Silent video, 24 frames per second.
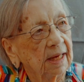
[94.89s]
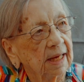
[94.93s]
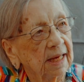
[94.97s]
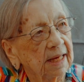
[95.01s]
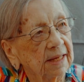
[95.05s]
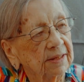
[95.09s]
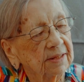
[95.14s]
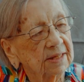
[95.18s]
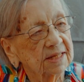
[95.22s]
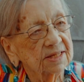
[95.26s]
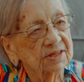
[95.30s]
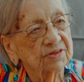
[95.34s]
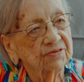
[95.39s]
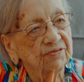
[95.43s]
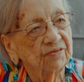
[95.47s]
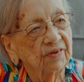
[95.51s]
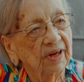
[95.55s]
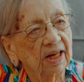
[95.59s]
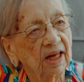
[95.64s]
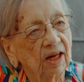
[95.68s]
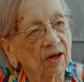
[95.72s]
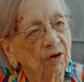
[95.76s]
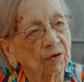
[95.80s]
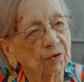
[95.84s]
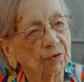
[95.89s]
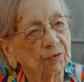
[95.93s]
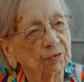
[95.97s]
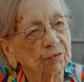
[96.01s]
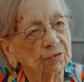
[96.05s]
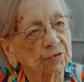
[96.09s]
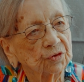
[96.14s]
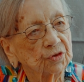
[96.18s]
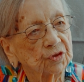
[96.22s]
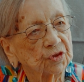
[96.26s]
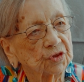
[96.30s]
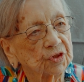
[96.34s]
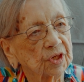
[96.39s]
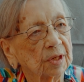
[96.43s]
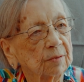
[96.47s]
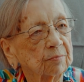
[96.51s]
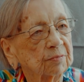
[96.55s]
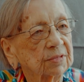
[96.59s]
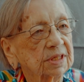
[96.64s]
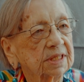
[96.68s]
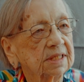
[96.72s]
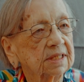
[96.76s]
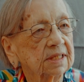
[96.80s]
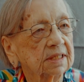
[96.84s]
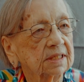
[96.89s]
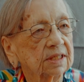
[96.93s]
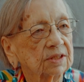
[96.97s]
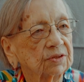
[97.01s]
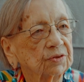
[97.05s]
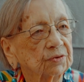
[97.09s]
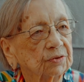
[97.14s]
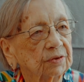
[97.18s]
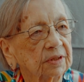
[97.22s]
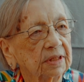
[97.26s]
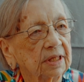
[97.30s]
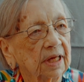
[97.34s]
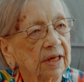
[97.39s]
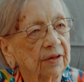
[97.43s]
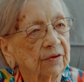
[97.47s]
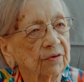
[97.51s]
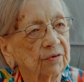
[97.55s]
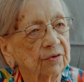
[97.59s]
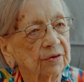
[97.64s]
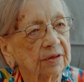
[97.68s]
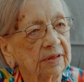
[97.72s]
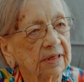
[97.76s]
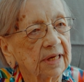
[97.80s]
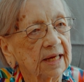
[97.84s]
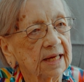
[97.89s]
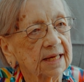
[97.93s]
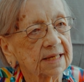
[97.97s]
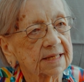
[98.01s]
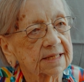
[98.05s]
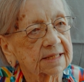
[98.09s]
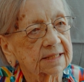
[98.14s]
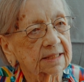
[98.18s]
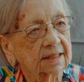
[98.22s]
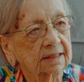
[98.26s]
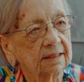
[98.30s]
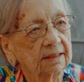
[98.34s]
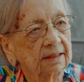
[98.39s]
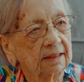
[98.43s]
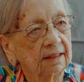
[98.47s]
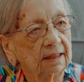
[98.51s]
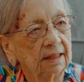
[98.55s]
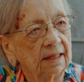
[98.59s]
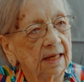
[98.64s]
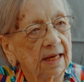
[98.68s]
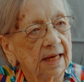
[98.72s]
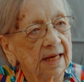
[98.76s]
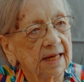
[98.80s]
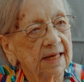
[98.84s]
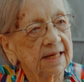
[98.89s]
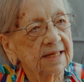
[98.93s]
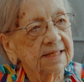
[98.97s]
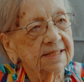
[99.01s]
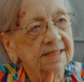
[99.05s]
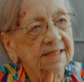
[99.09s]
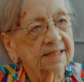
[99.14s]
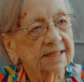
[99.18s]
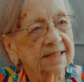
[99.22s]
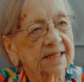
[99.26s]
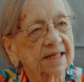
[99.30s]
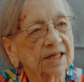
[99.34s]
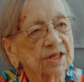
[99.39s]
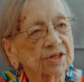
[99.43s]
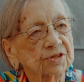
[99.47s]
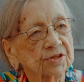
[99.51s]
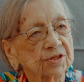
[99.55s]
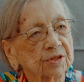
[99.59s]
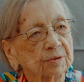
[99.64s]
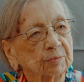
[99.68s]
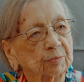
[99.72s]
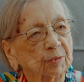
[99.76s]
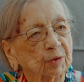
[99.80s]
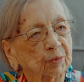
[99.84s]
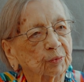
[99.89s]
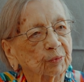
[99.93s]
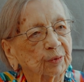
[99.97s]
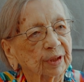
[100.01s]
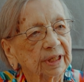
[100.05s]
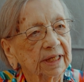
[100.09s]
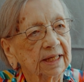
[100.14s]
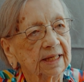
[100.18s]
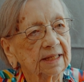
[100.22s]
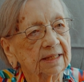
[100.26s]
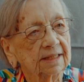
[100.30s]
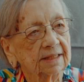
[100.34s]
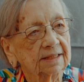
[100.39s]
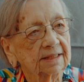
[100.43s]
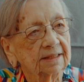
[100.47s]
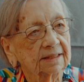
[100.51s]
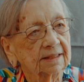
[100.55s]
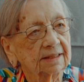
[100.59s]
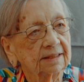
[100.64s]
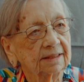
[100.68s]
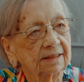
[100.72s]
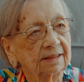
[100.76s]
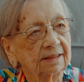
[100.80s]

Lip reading: And this fellow jumped into another desk and he says, here's the Marines.